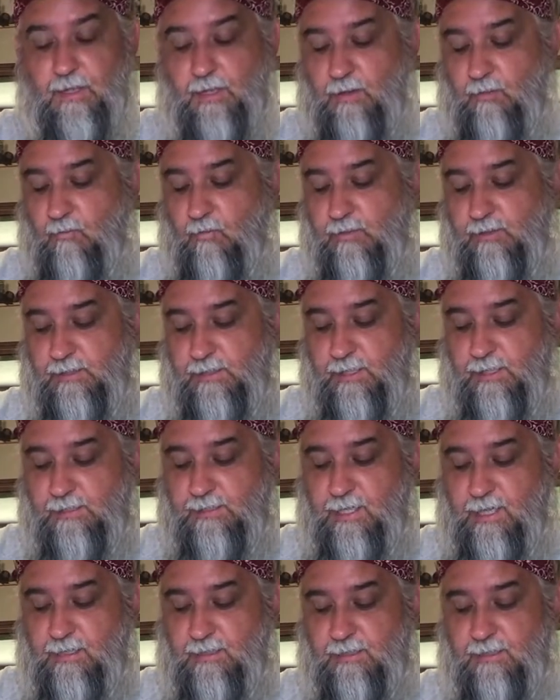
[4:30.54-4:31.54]
we're just going
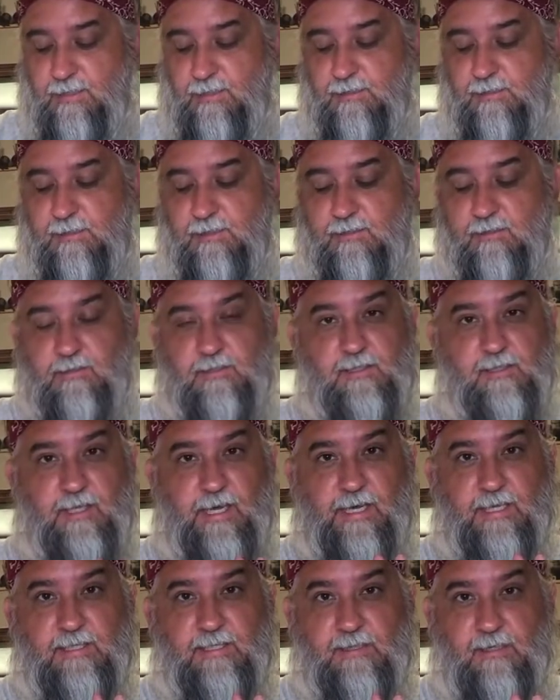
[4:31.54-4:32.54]
to take these. These are
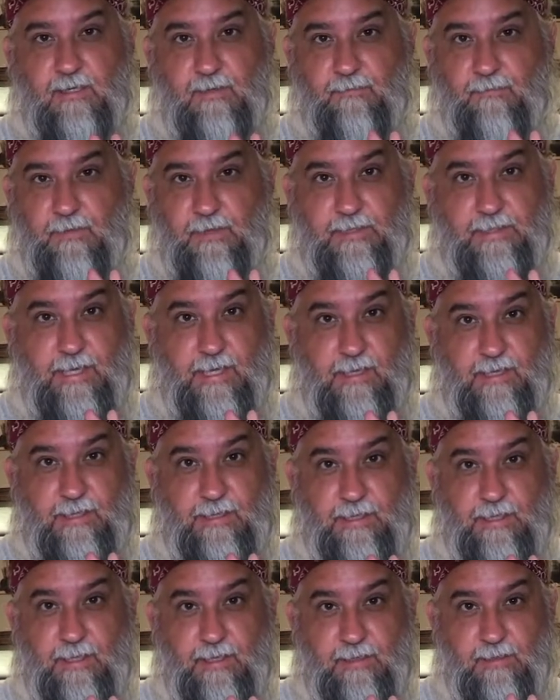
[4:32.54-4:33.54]
sliced on the
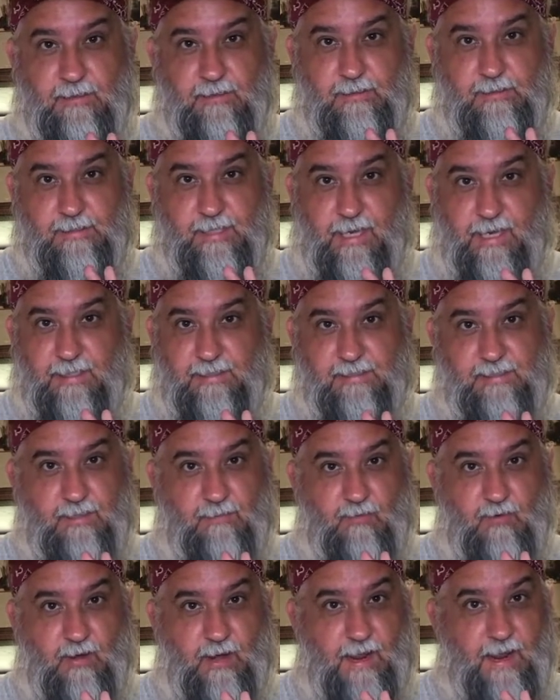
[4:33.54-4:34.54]
deli size
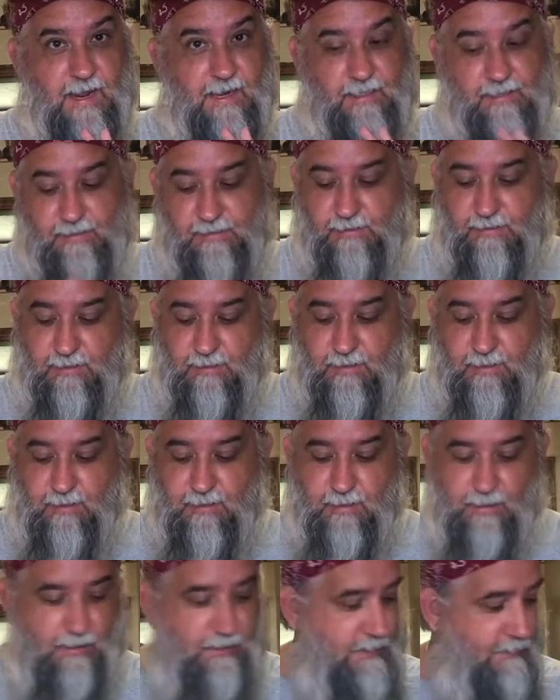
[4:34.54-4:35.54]
number 8.
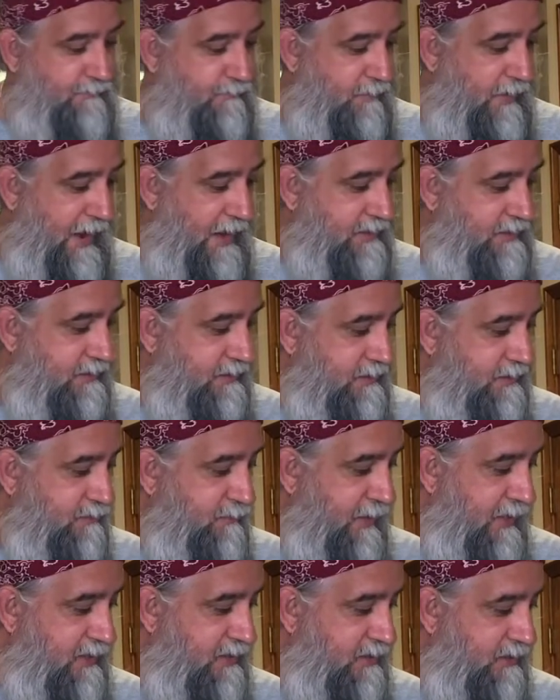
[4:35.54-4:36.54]
Patches is
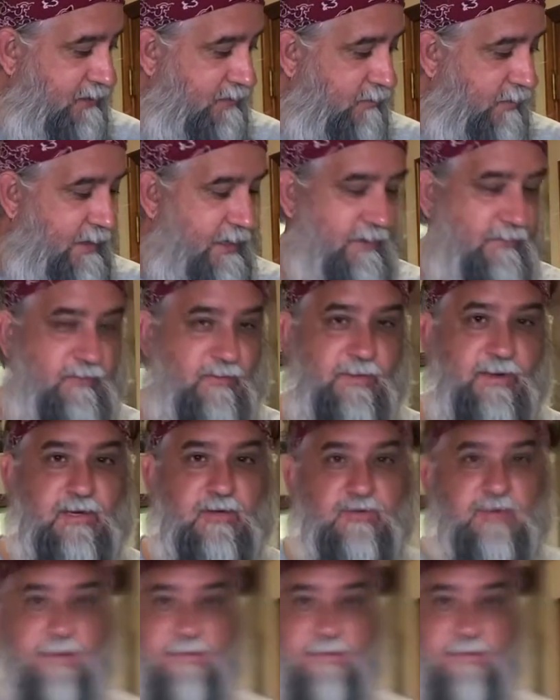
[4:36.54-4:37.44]
patiently waiting for me to drop